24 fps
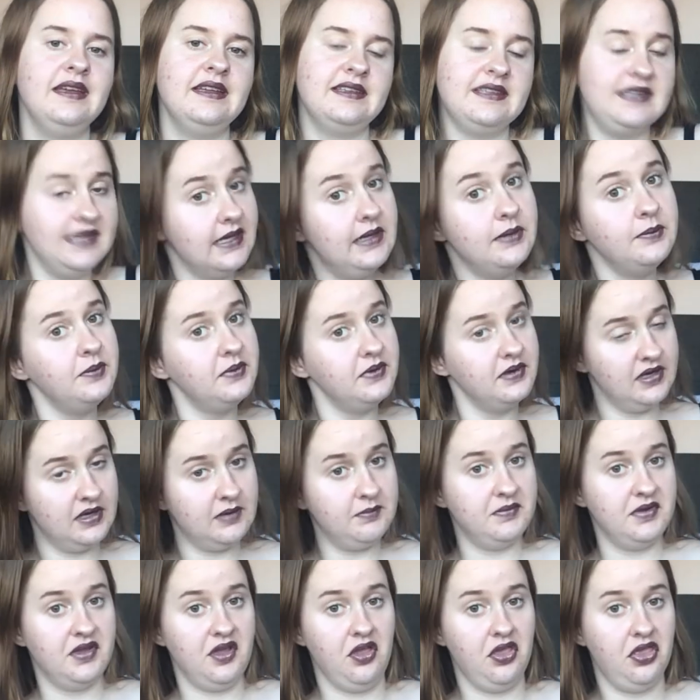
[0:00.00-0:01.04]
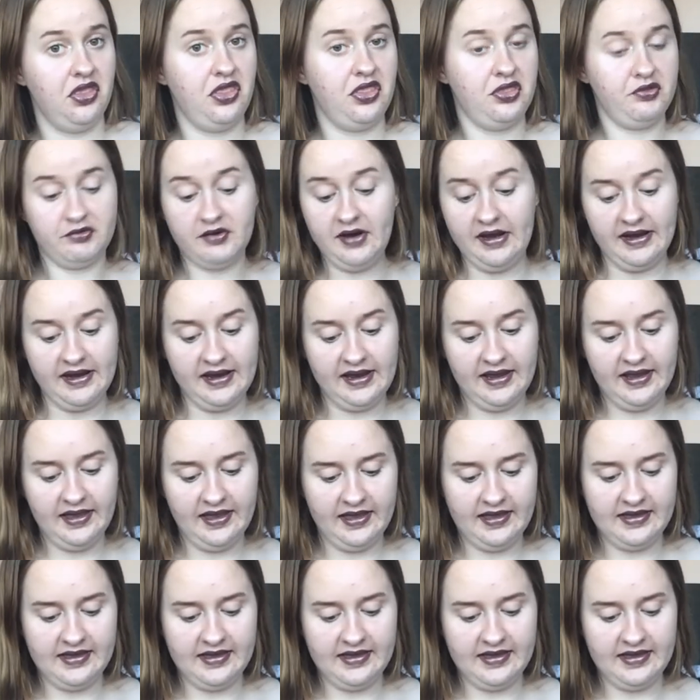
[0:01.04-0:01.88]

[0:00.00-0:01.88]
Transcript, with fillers: Tip number three